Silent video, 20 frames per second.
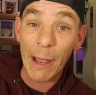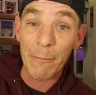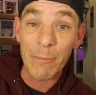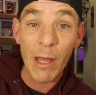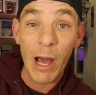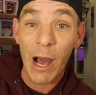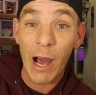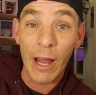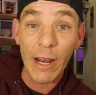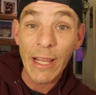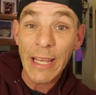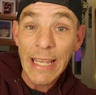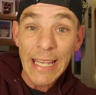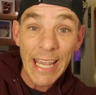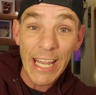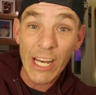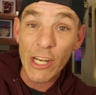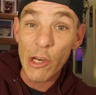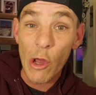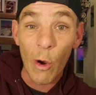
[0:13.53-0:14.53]
am not
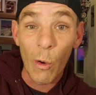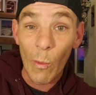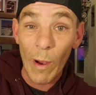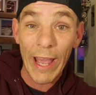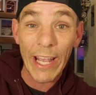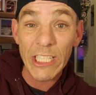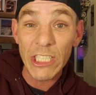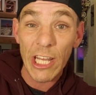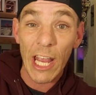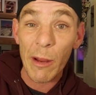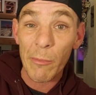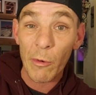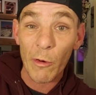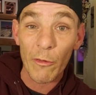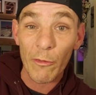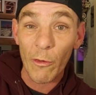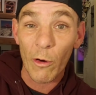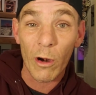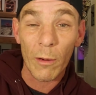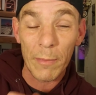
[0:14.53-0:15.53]
in no way, shape, or
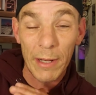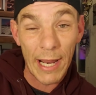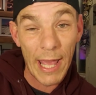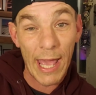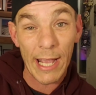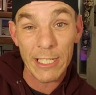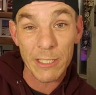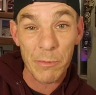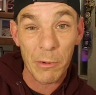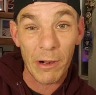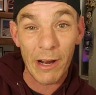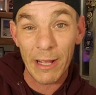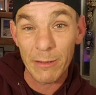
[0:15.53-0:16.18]
form an expert.